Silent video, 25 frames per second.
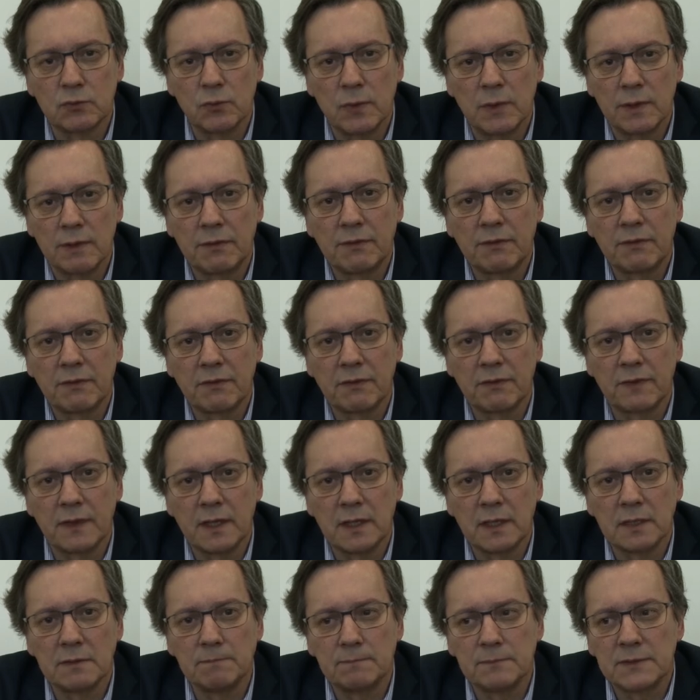
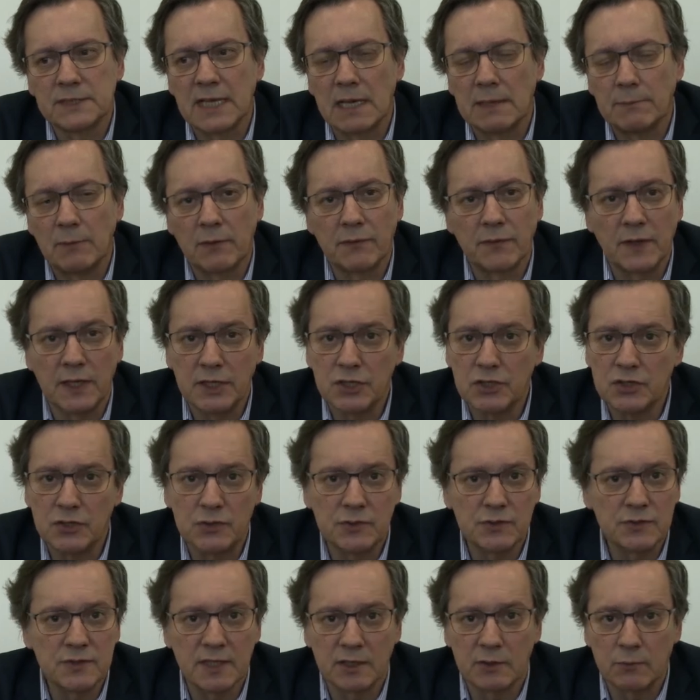with some of the
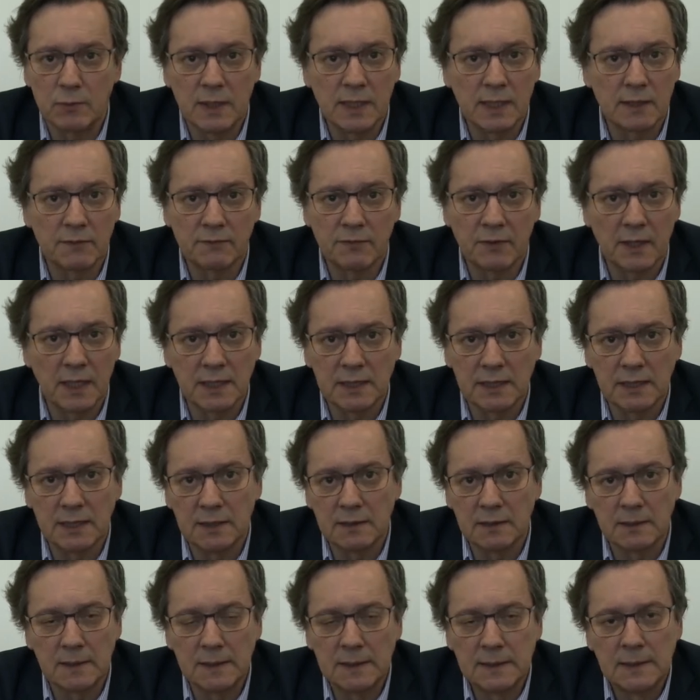issues that we can find
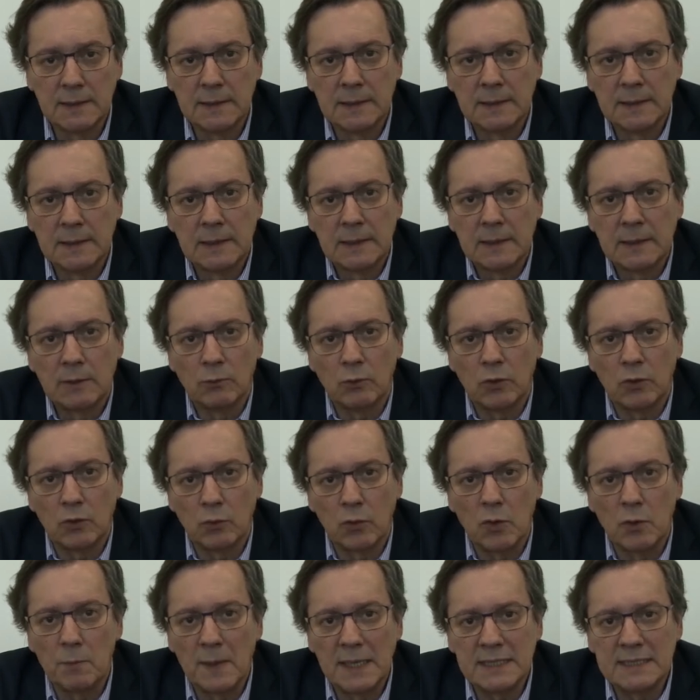in what
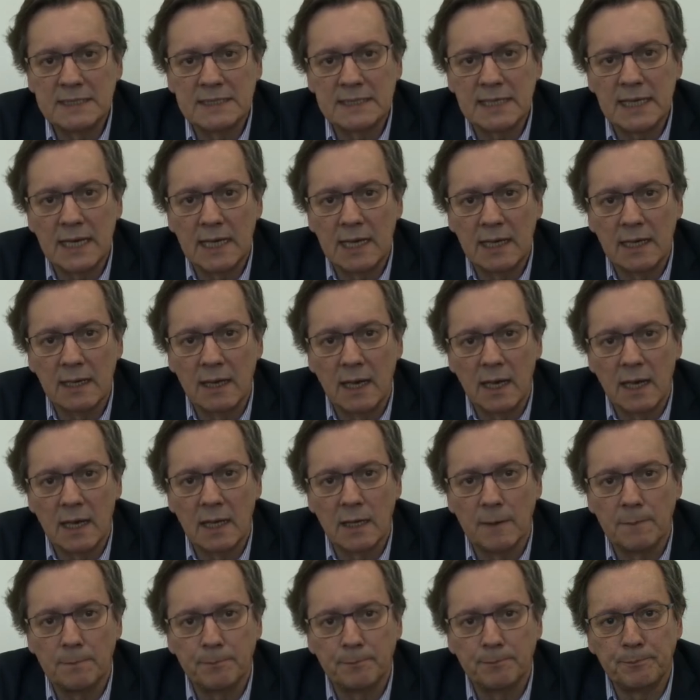we may say
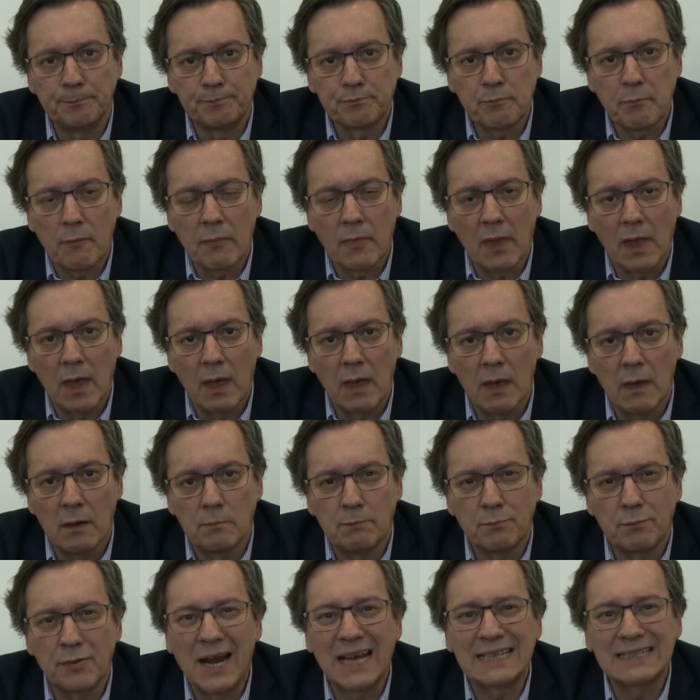
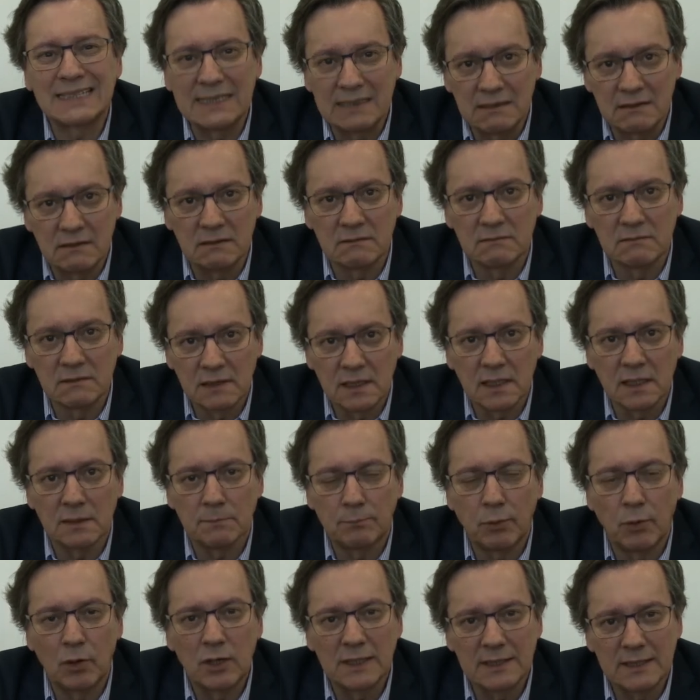practical
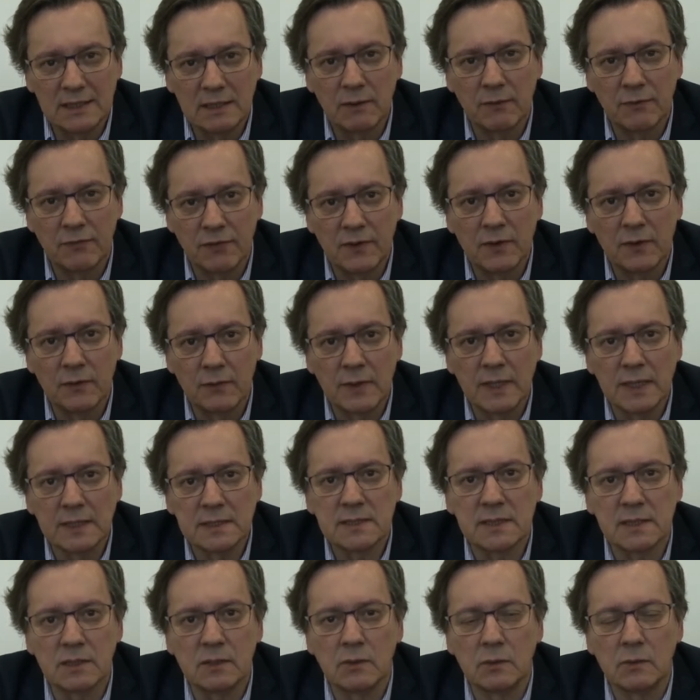political theory.
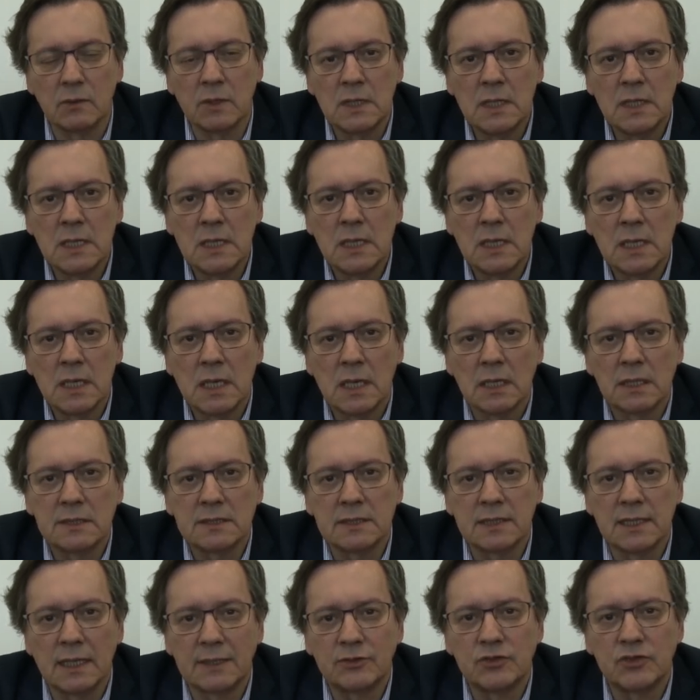So
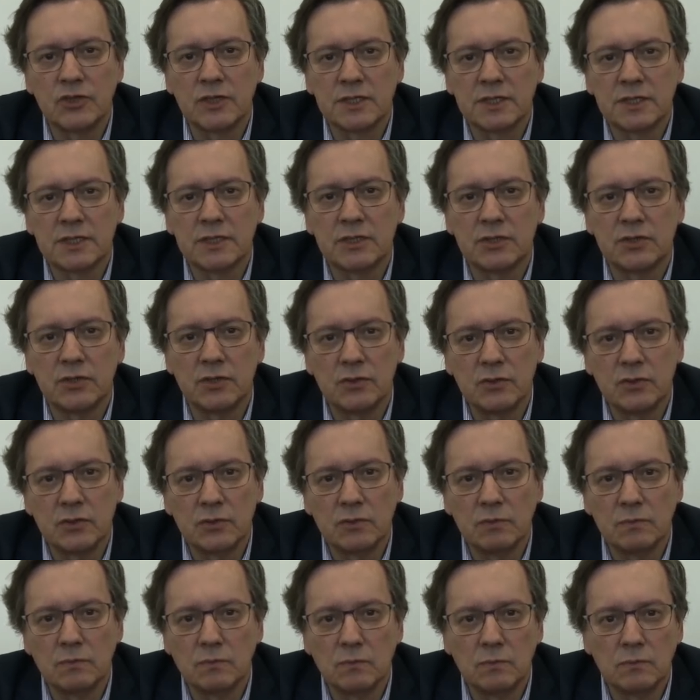it's not just
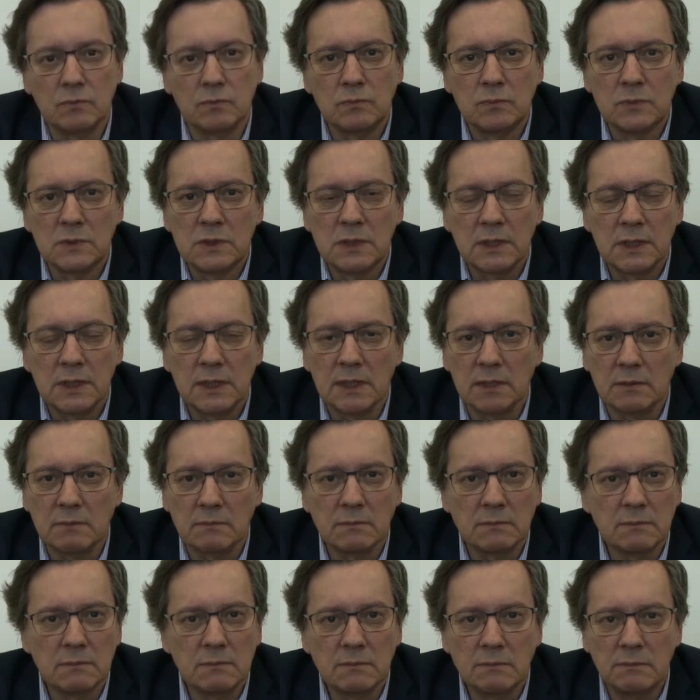to
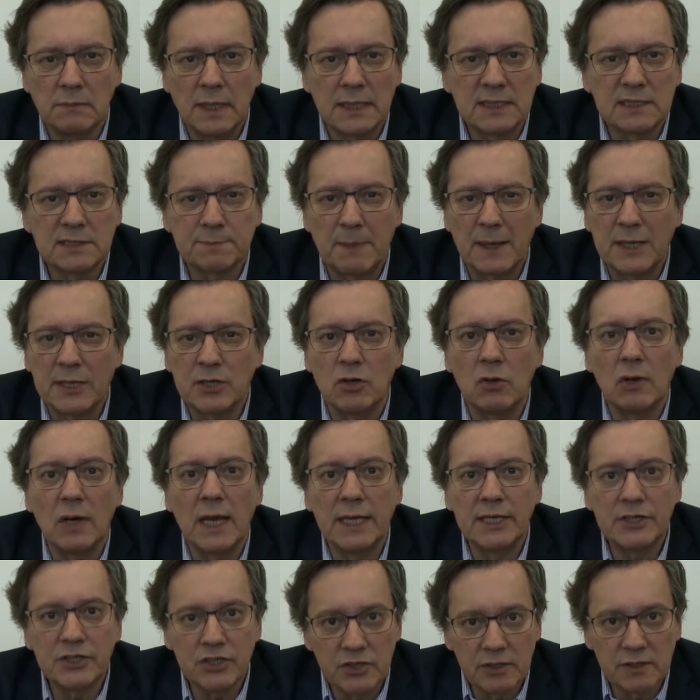make
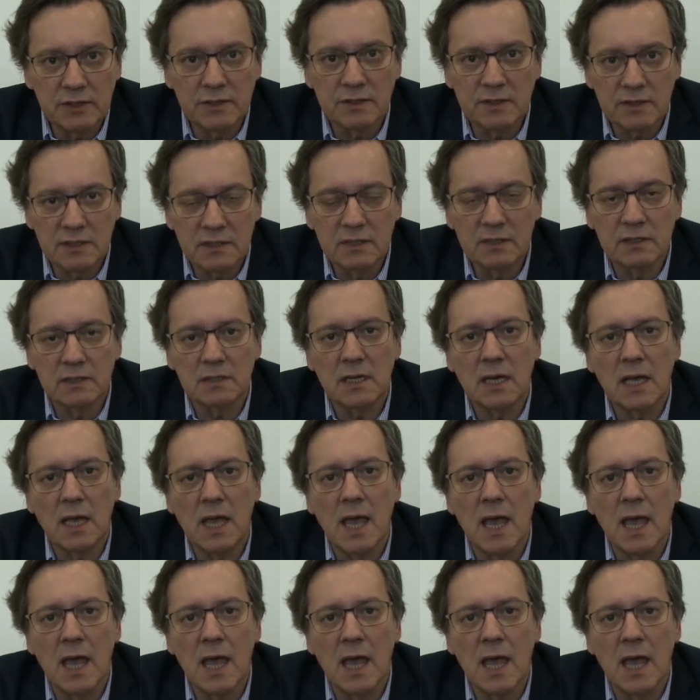speculations